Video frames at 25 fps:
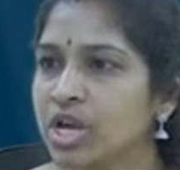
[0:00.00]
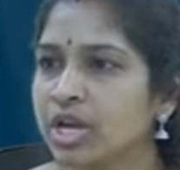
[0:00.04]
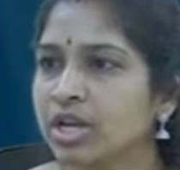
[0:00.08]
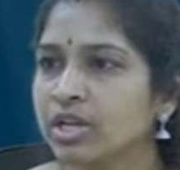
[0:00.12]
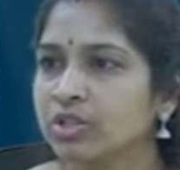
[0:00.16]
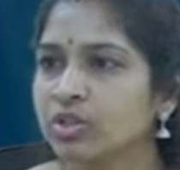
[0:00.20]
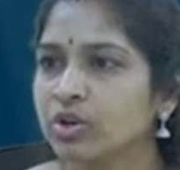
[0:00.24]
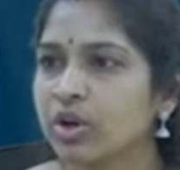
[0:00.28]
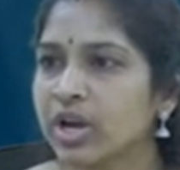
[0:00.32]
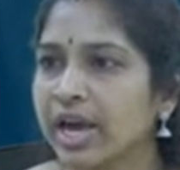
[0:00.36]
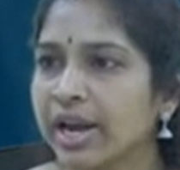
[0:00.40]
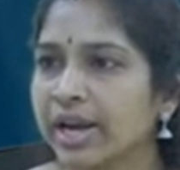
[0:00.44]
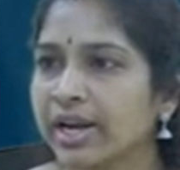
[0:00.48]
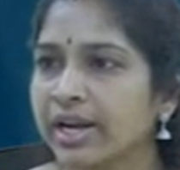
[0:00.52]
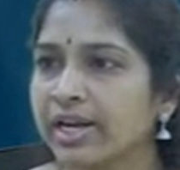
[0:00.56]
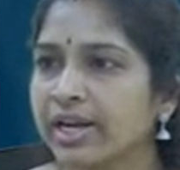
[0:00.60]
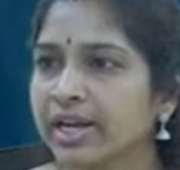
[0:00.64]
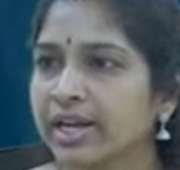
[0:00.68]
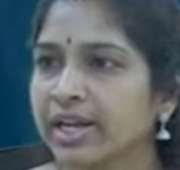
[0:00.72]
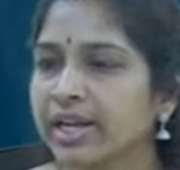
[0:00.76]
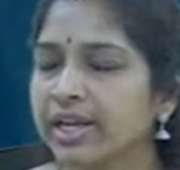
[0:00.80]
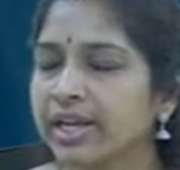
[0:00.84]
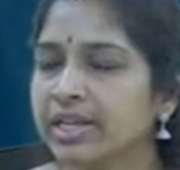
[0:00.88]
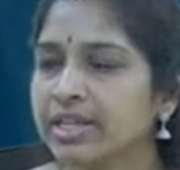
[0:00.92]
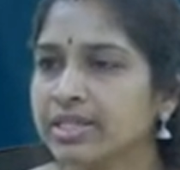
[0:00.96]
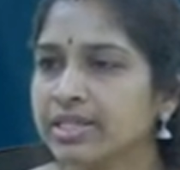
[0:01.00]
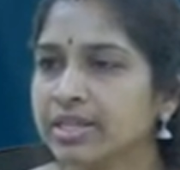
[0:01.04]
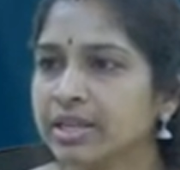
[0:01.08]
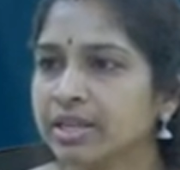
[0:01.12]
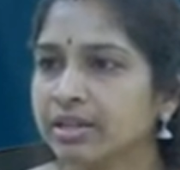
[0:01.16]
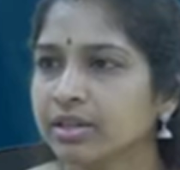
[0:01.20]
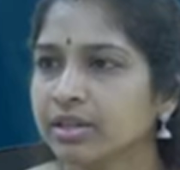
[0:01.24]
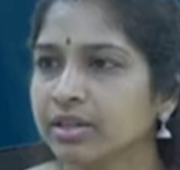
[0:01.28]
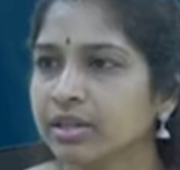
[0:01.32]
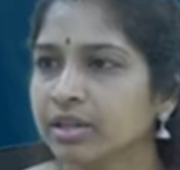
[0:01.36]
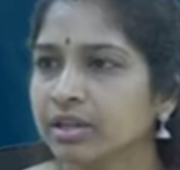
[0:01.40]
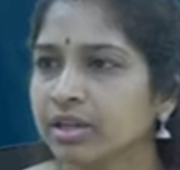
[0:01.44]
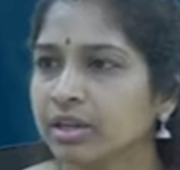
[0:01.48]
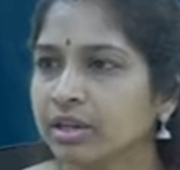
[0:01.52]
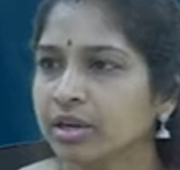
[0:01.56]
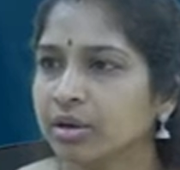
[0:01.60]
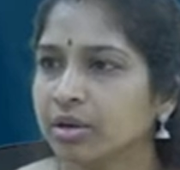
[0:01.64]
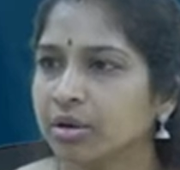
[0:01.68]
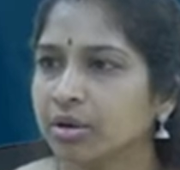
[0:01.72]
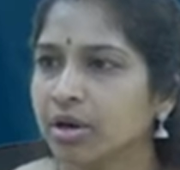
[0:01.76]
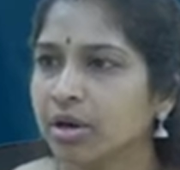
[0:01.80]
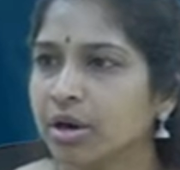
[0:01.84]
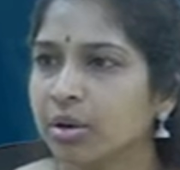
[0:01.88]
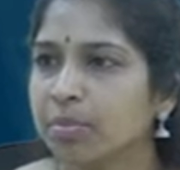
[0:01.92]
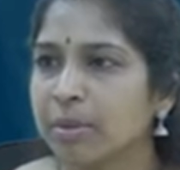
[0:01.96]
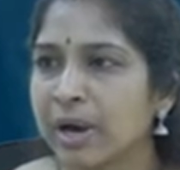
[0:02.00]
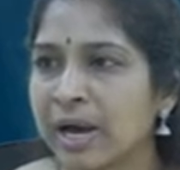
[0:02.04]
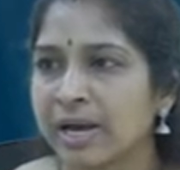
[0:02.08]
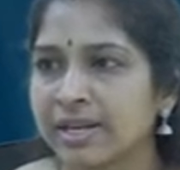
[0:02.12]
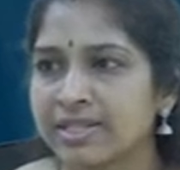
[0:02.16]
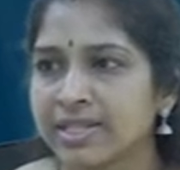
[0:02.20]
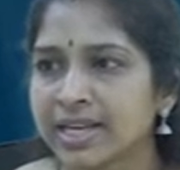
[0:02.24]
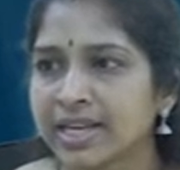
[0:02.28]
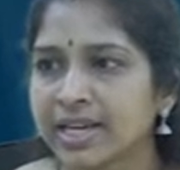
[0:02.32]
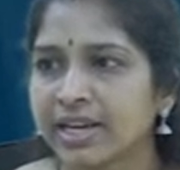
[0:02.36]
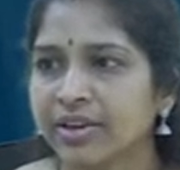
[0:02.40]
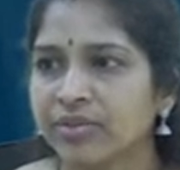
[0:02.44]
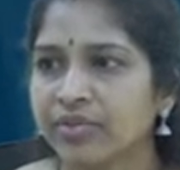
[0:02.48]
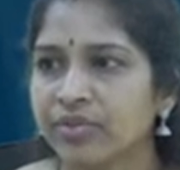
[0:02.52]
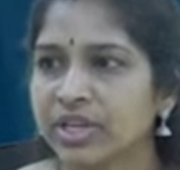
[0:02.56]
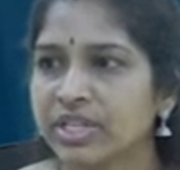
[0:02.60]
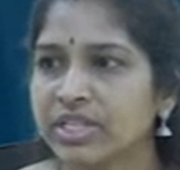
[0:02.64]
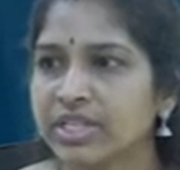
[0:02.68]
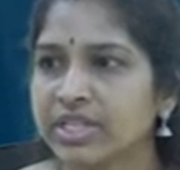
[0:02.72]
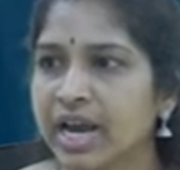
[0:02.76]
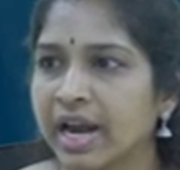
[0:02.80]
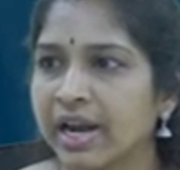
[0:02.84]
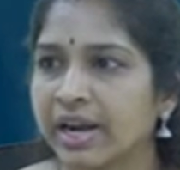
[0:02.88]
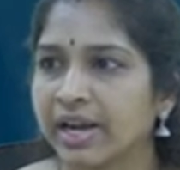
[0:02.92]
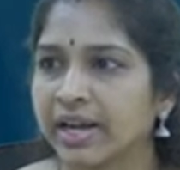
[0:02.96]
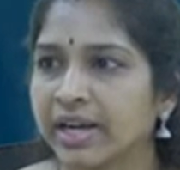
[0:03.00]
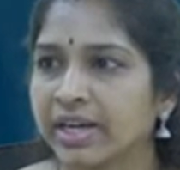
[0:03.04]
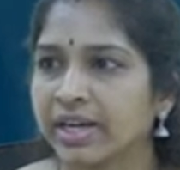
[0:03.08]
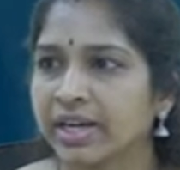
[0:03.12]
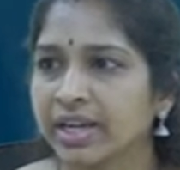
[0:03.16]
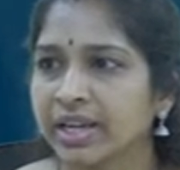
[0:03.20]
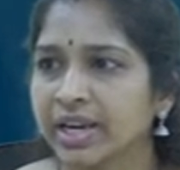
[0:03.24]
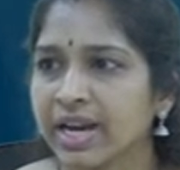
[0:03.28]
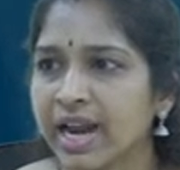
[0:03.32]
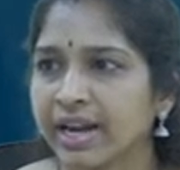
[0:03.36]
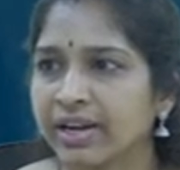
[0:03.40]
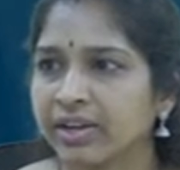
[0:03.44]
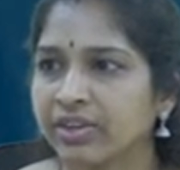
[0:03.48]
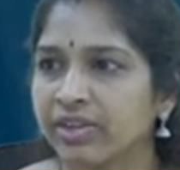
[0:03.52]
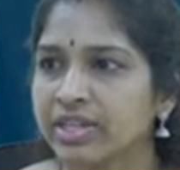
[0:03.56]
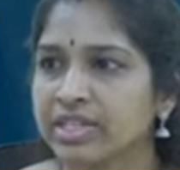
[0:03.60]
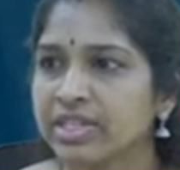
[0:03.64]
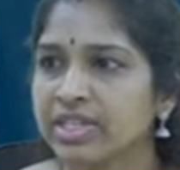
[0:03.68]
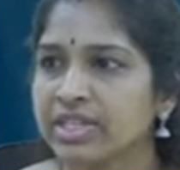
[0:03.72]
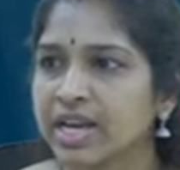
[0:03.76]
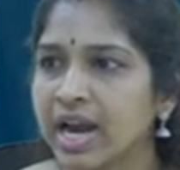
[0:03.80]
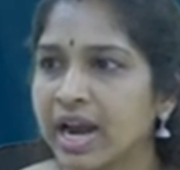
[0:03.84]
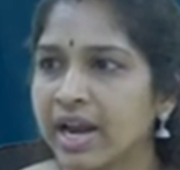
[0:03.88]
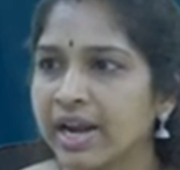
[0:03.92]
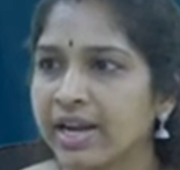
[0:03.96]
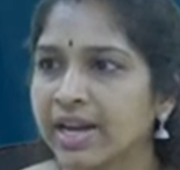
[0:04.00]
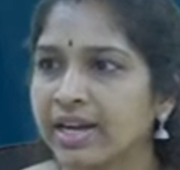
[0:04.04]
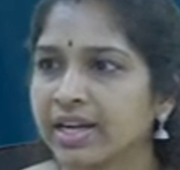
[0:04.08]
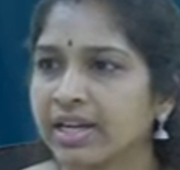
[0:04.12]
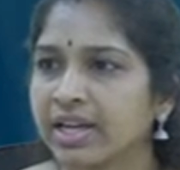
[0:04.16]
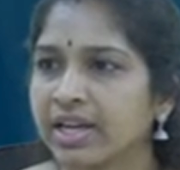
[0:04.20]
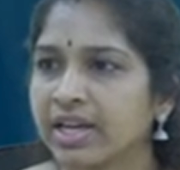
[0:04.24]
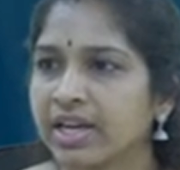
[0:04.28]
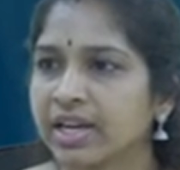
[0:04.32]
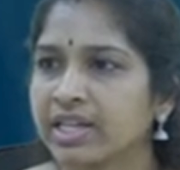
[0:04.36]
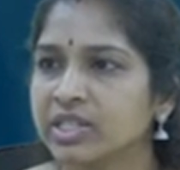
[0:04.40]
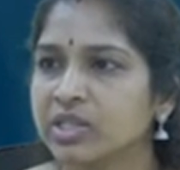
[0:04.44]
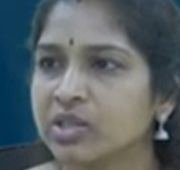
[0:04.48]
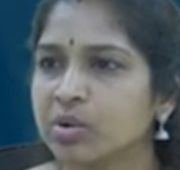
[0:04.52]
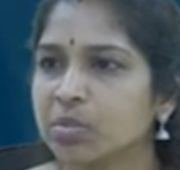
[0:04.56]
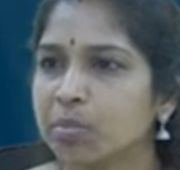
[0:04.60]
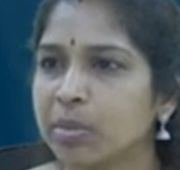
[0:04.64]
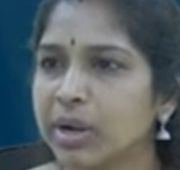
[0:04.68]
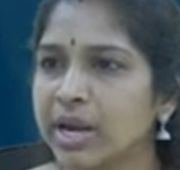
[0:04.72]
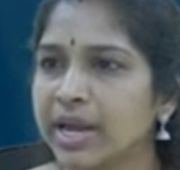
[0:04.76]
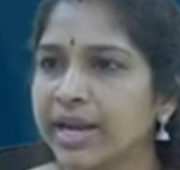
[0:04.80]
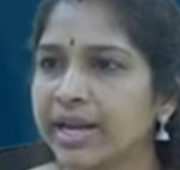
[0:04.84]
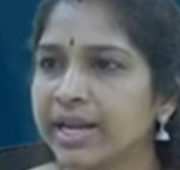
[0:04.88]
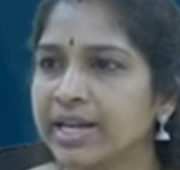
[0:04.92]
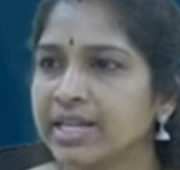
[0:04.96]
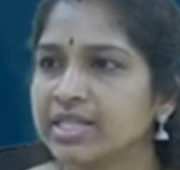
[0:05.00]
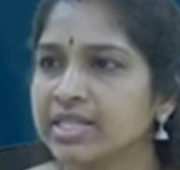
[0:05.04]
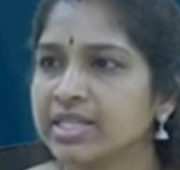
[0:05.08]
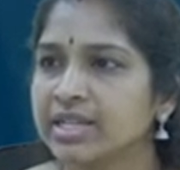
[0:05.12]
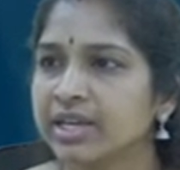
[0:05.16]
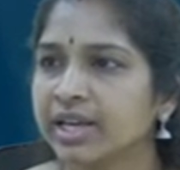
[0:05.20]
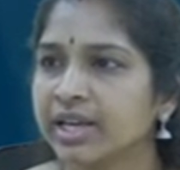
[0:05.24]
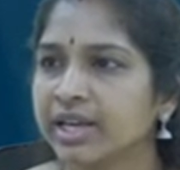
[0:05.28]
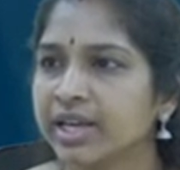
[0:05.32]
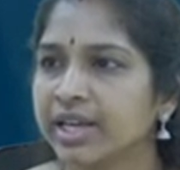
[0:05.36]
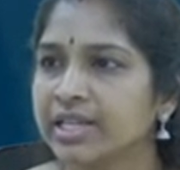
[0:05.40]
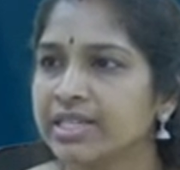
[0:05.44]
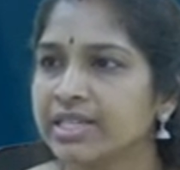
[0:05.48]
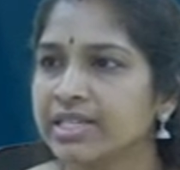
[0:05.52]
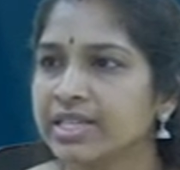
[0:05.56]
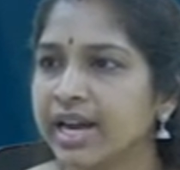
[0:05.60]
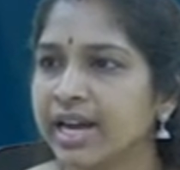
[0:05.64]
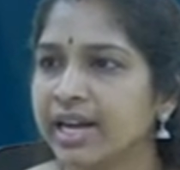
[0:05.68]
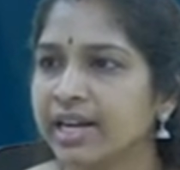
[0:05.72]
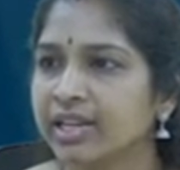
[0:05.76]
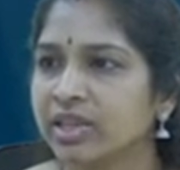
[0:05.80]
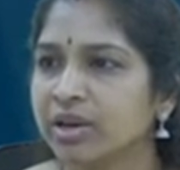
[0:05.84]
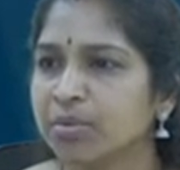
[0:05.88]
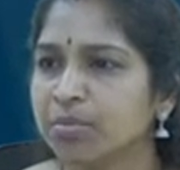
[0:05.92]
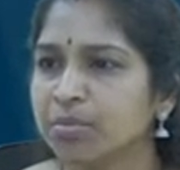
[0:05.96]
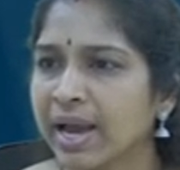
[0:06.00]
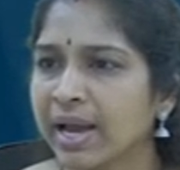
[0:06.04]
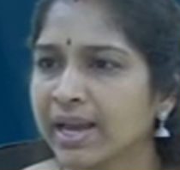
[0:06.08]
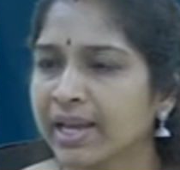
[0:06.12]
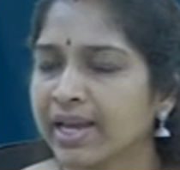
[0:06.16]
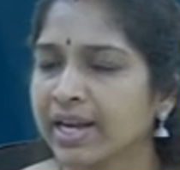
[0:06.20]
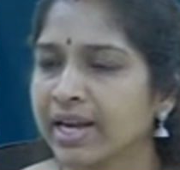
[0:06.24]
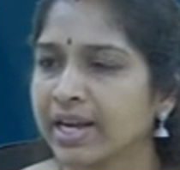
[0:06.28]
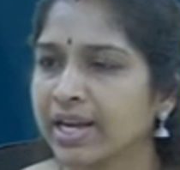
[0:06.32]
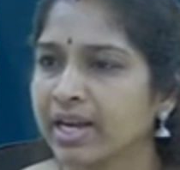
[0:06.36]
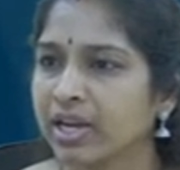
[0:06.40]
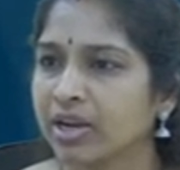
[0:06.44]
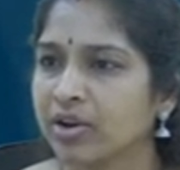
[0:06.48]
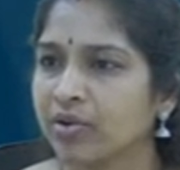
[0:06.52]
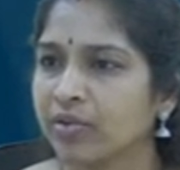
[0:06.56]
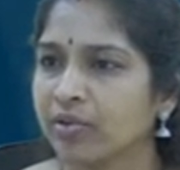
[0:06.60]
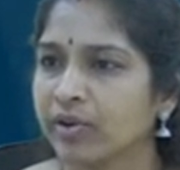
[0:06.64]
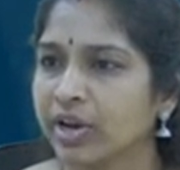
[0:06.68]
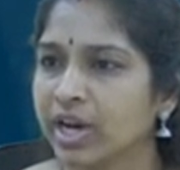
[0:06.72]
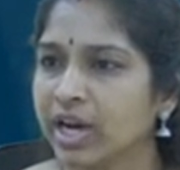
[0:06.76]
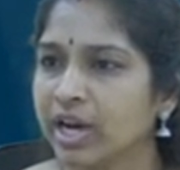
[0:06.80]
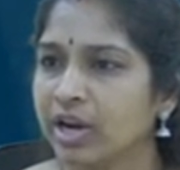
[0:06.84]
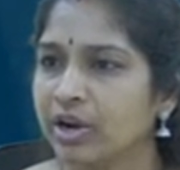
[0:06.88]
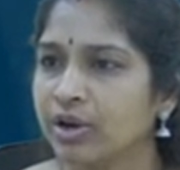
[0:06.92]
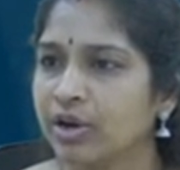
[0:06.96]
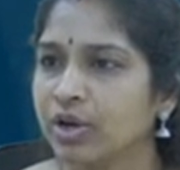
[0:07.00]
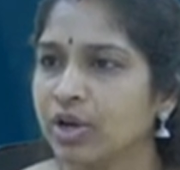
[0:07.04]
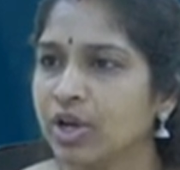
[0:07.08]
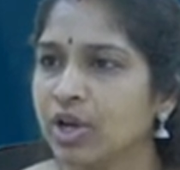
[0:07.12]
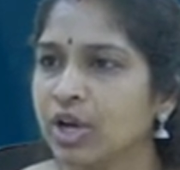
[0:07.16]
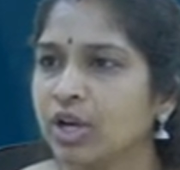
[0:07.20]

So current is passing in this conductor, and this conductor is placed inside the magnetic field.